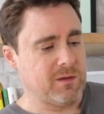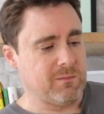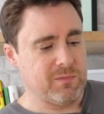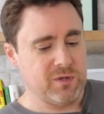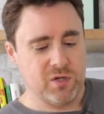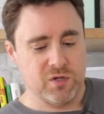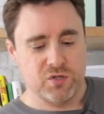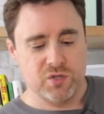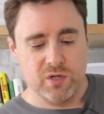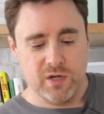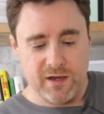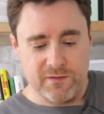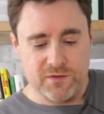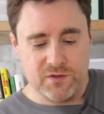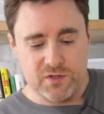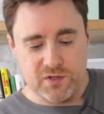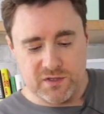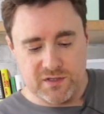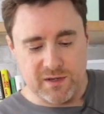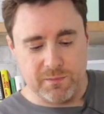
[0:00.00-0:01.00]
because you have
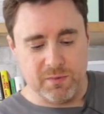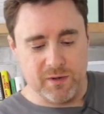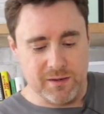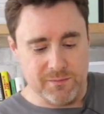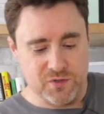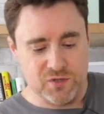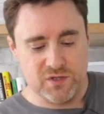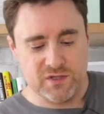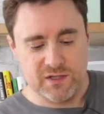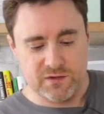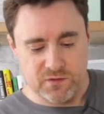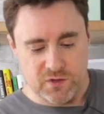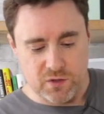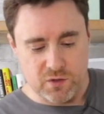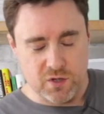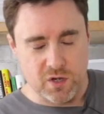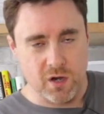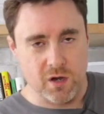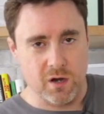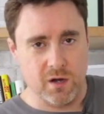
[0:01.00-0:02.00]
the two separate images. If
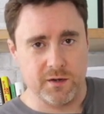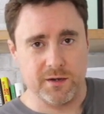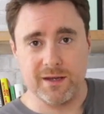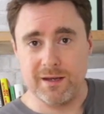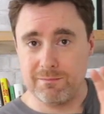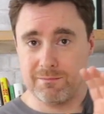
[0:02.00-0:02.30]
you can't,